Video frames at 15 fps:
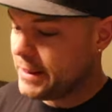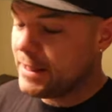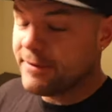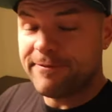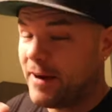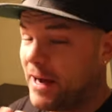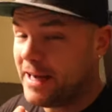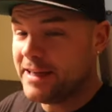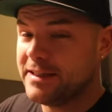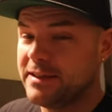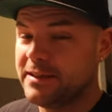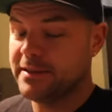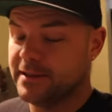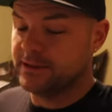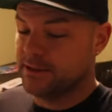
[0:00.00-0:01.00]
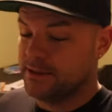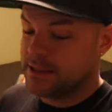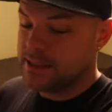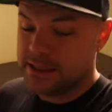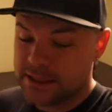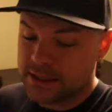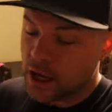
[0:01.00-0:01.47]
if I
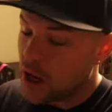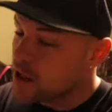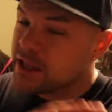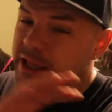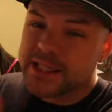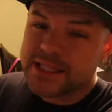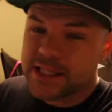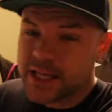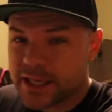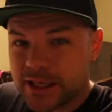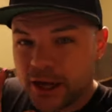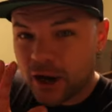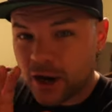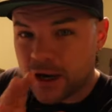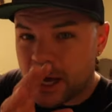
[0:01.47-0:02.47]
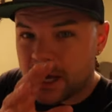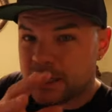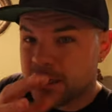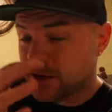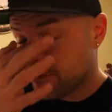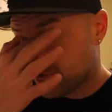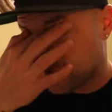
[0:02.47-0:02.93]
all of a sudden aren't on
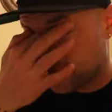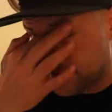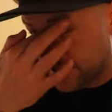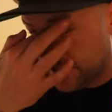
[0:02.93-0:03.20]
here for